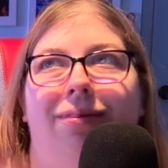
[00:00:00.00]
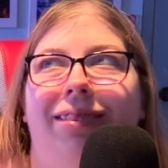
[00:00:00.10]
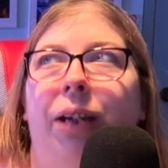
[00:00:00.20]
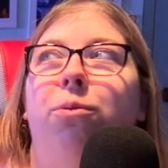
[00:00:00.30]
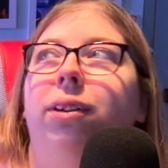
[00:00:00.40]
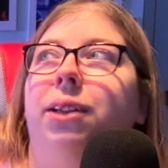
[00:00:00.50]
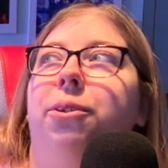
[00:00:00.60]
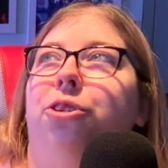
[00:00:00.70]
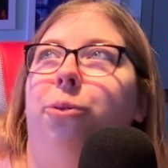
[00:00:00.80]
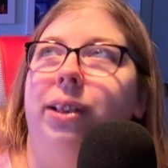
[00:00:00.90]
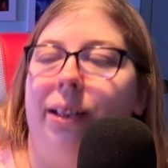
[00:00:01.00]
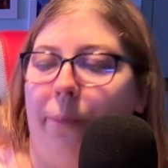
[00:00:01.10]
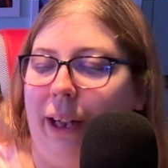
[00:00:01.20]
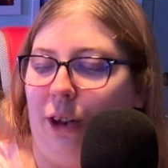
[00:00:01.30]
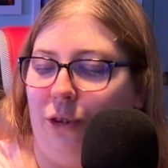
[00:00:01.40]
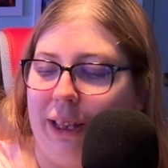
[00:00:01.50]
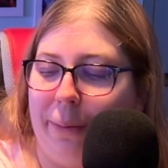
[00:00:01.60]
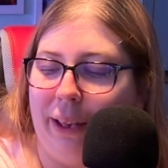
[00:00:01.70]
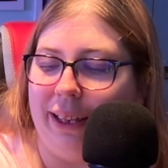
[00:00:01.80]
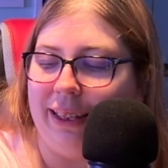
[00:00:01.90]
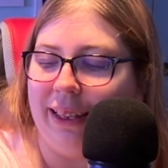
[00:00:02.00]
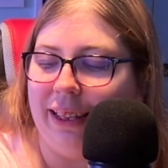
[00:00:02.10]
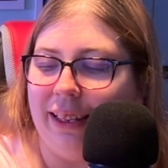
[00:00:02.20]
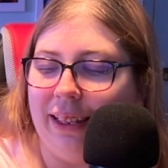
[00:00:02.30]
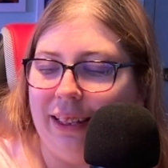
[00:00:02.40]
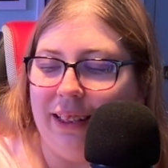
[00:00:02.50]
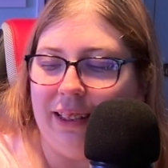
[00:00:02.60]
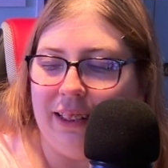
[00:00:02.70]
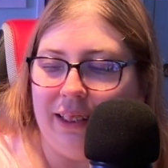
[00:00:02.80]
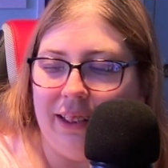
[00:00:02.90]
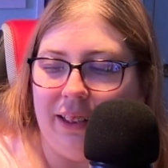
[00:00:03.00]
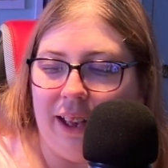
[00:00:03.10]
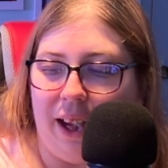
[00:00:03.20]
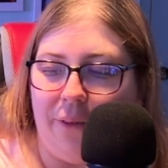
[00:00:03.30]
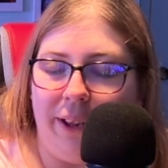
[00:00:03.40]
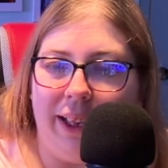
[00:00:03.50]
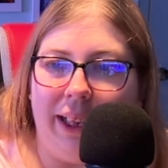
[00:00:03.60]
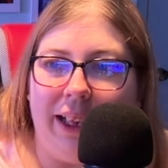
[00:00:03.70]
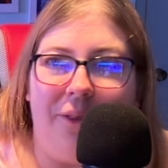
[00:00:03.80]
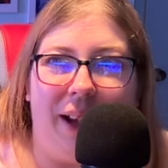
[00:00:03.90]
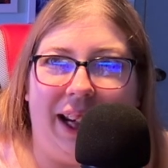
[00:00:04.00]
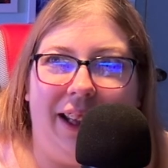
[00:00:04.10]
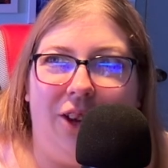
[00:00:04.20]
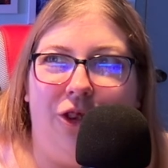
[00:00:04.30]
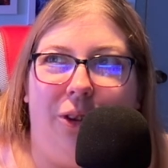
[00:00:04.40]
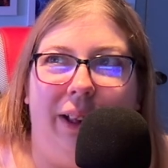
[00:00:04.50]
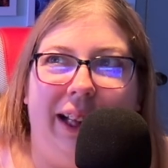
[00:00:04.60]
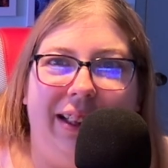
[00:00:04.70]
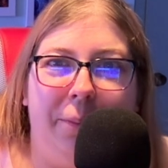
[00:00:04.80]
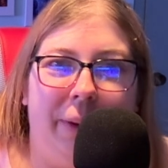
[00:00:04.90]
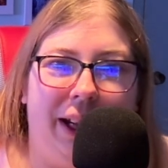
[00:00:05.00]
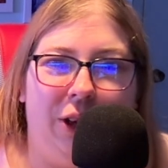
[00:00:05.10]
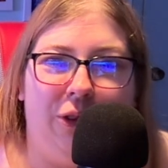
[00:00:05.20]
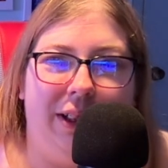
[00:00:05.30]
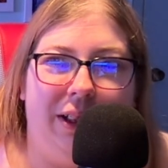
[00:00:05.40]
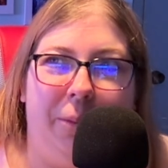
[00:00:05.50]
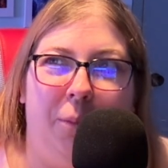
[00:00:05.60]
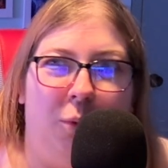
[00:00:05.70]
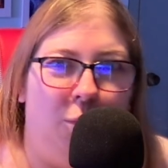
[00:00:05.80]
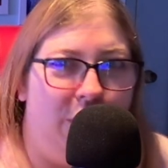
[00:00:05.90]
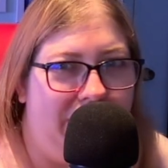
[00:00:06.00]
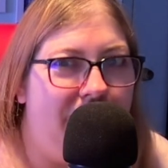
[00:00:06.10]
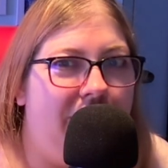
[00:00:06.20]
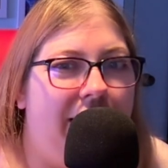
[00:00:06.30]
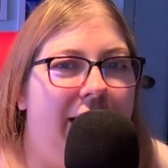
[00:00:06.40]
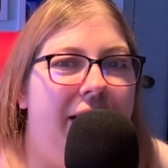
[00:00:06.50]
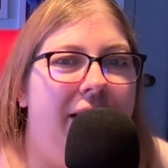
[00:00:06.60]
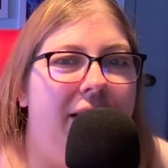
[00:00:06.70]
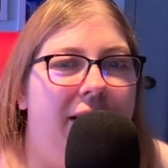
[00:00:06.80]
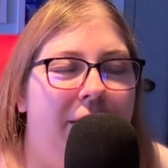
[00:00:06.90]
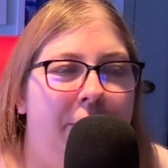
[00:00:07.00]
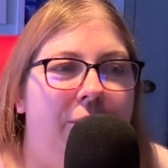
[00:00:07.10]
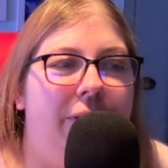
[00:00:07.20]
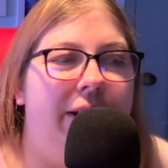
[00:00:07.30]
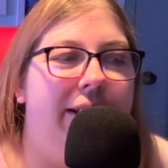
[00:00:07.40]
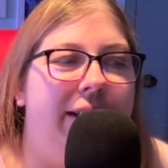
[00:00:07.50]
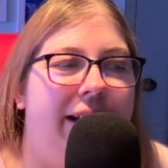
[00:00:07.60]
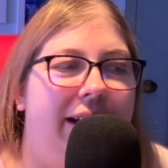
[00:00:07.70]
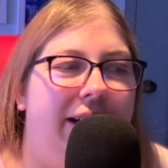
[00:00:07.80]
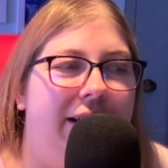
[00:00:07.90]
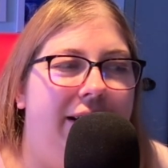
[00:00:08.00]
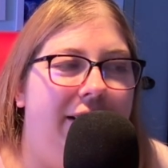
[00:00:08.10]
I really wish it wasn't a pink dress, because I feel like, if anything, she only has a pink dress on briefly in the movies. And